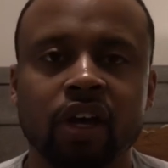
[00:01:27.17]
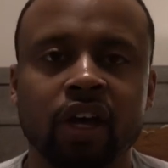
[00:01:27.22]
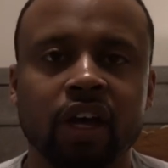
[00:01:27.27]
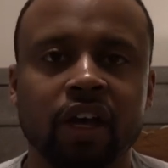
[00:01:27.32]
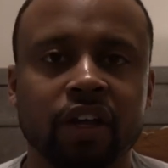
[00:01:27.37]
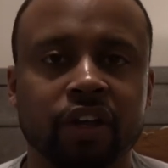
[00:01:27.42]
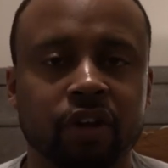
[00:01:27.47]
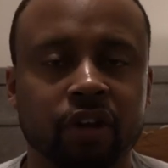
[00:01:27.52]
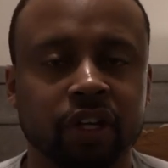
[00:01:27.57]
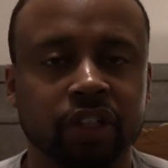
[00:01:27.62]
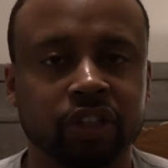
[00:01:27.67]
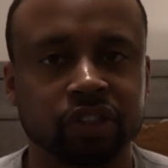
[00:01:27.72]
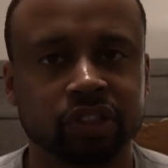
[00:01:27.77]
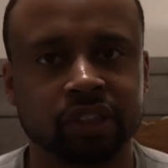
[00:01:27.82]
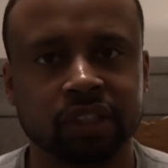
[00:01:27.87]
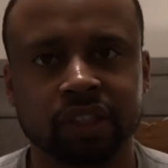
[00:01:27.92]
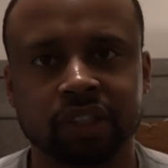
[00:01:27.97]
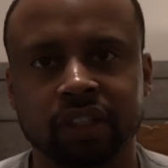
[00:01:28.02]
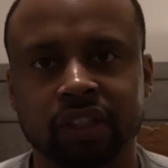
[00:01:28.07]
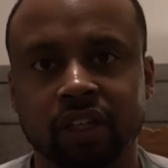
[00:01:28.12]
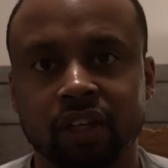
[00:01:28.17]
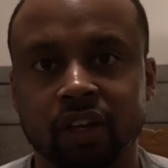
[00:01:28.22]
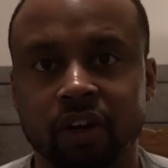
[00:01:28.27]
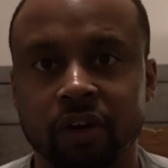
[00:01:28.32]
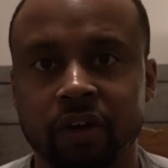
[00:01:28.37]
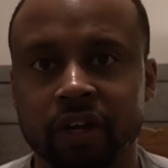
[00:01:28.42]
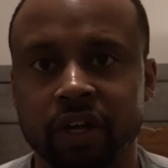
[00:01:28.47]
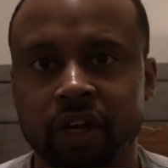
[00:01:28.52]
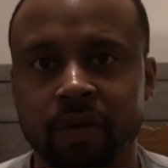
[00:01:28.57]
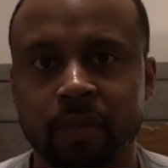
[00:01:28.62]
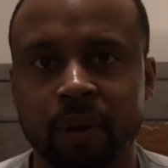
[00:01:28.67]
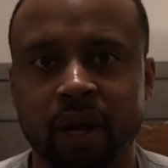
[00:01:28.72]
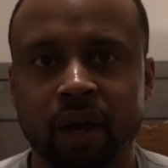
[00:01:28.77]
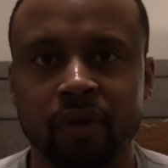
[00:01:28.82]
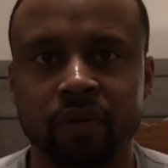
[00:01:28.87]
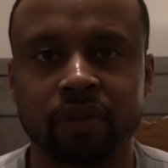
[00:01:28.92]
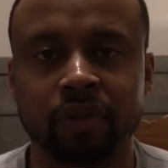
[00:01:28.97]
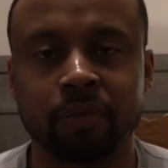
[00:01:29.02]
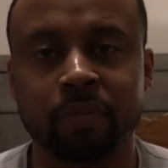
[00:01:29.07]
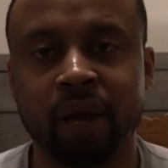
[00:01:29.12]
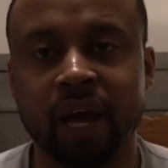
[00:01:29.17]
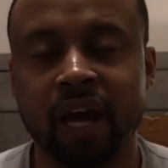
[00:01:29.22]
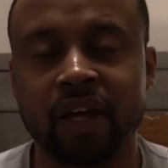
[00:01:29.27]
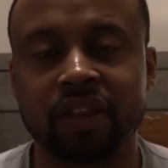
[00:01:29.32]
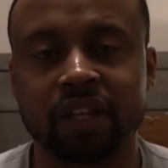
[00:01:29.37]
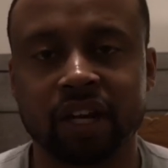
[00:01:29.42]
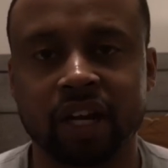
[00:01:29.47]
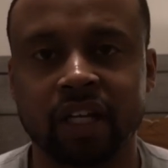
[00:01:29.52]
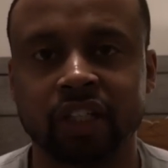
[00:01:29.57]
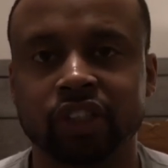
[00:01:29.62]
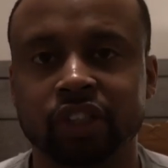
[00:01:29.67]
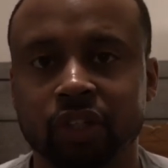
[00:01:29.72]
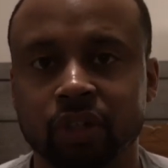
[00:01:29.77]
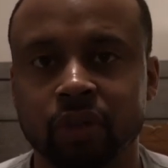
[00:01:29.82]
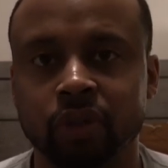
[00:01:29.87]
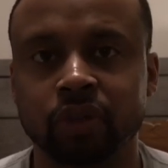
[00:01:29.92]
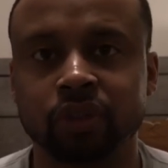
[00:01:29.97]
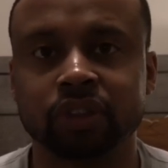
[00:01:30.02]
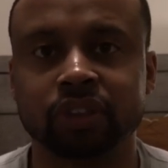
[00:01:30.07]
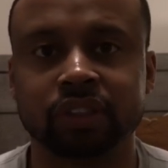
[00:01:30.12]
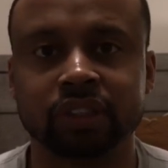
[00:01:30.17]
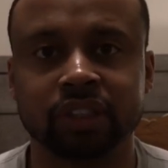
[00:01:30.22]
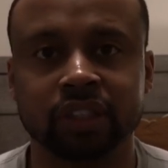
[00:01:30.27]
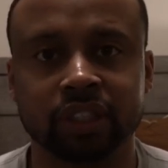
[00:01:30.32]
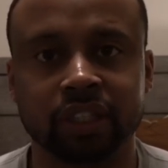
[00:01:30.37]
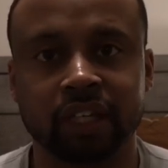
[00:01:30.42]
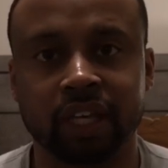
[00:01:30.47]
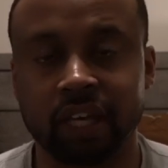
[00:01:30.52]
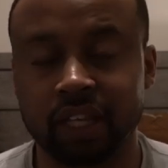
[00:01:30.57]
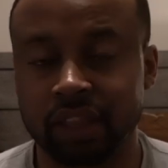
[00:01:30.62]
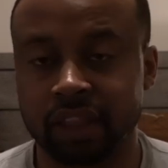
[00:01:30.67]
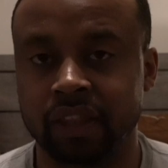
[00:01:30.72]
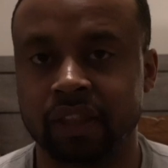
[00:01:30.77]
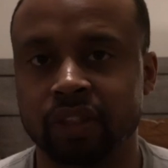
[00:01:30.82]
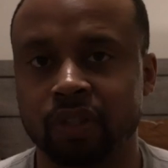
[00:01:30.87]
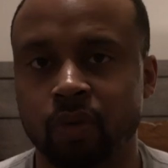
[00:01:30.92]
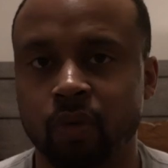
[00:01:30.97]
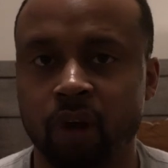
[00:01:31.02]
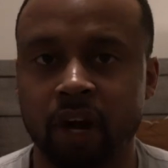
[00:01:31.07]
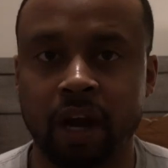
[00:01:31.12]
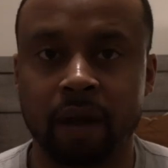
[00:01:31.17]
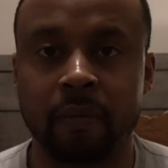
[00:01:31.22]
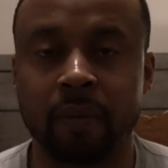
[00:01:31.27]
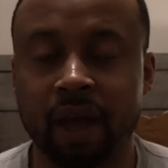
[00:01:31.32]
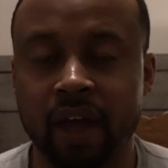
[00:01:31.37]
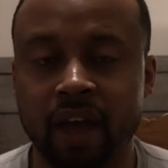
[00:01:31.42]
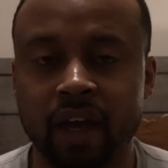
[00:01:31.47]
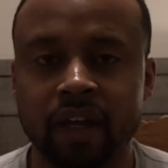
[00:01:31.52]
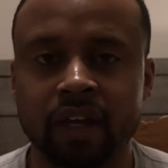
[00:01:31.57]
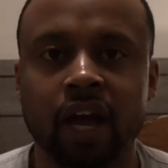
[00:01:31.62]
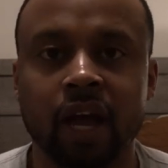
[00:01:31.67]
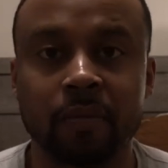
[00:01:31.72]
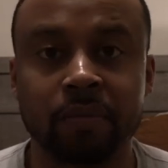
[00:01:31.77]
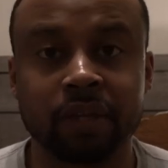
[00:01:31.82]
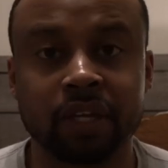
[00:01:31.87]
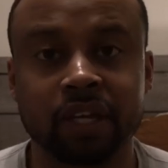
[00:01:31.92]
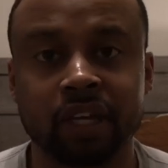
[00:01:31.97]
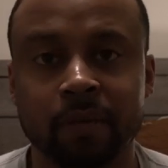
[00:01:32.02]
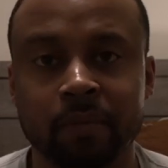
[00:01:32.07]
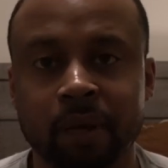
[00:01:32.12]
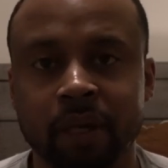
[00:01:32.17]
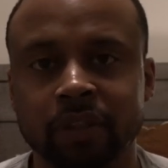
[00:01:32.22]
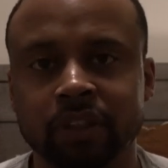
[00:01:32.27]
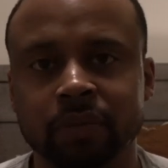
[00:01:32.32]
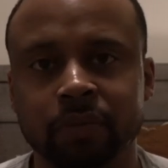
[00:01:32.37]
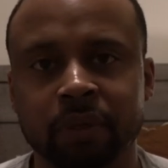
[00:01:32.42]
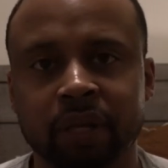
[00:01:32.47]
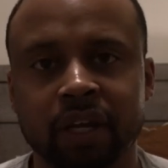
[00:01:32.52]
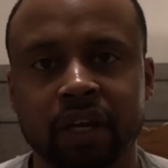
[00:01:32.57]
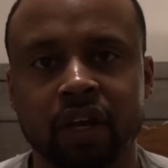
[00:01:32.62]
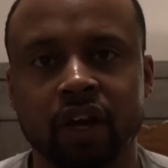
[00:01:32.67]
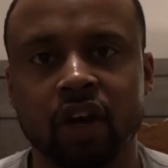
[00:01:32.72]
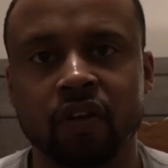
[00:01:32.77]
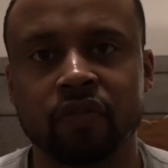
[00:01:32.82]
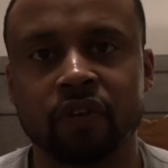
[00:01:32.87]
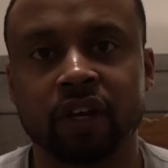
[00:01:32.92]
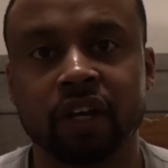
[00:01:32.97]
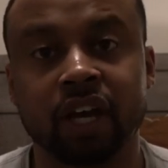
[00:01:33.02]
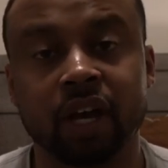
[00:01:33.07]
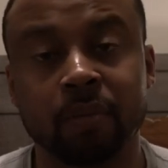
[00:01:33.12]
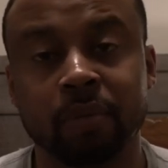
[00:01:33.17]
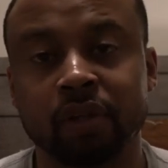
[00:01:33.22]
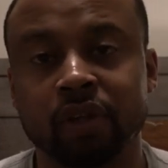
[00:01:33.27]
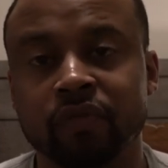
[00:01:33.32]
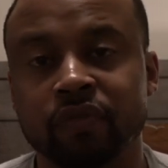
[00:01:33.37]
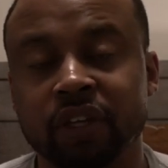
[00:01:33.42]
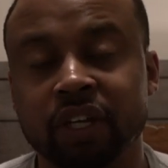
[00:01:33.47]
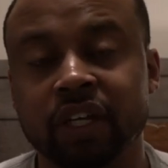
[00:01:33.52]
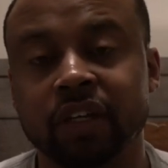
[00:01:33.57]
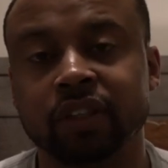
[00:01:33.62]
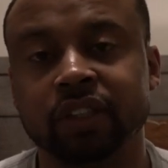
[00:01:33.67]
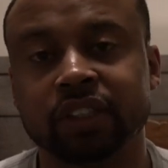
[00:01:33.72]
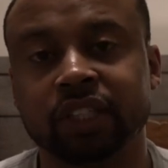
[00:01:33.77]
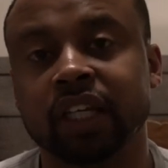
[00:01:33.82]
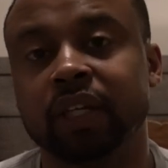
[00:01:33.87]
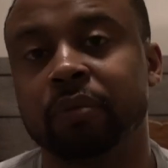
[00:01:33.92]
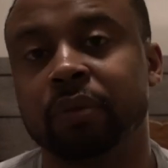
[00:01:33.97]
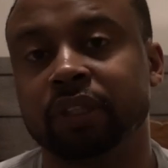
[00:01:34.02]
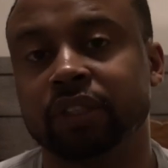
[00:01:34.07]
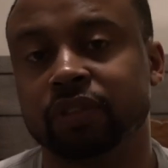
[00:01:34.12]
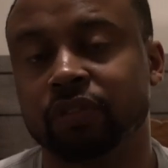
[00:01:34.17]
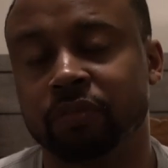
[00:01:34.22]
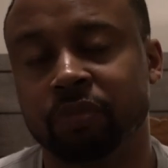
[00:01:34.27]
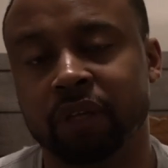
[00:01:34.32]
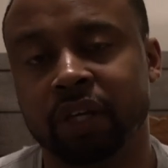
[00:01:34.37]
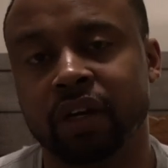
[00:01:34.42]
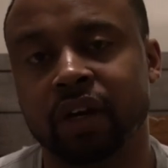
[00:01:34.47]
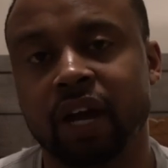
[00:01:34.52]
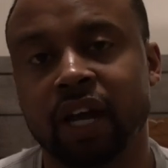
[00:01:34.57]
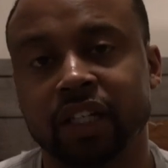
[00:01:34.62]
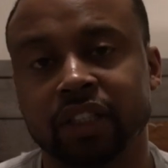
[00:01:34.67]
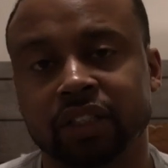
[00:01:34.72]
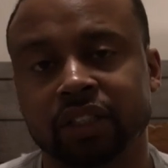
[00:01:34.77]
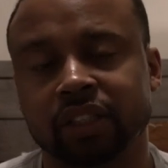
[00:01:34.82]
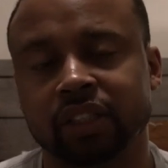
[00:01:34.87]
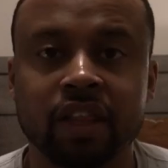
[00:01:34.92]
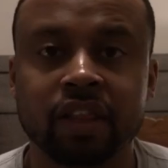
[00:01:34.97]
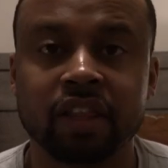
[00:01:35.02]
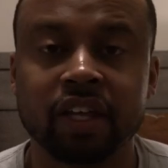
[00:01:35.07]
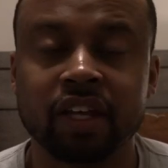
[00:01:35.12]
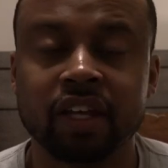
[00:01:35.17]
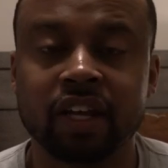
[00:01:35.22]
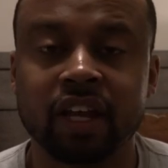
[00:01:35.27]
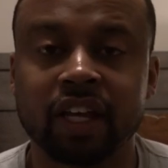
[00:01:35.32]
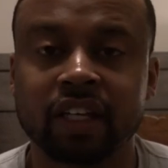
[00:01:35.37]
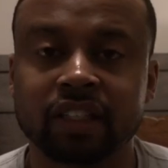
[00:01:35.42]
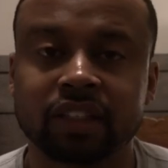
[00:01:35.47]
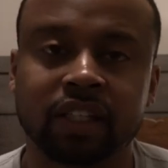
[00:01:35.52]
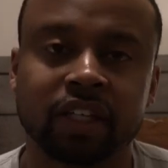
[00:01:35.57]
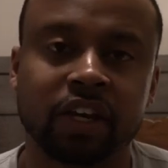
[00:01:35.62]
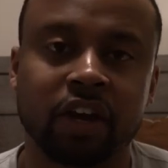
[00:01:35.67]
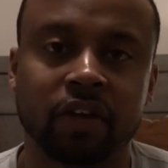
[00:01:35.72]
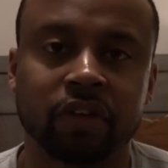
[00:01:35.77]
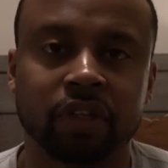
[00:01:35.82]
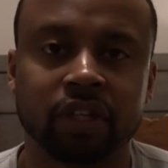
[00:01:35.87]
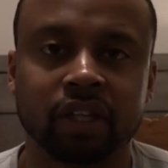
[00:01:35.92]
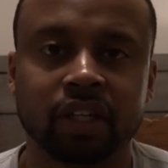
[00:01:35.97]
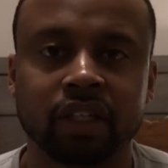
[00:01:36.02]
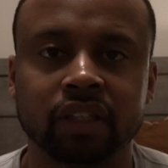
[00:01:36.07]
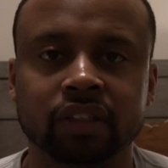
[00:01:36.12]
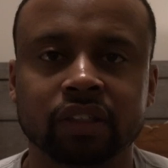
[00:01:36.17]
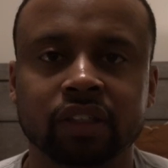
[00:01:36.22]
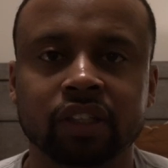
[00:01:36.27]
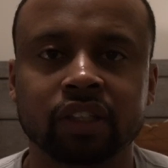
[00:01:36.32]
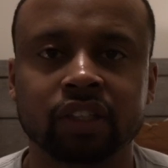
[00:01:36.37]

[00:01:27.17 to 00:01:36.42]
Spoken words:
and you're interested in learning about the path that I chose to get to where I'm at, I'm thinking about spinning off a couple of video segments from there actually. The next thing on the list.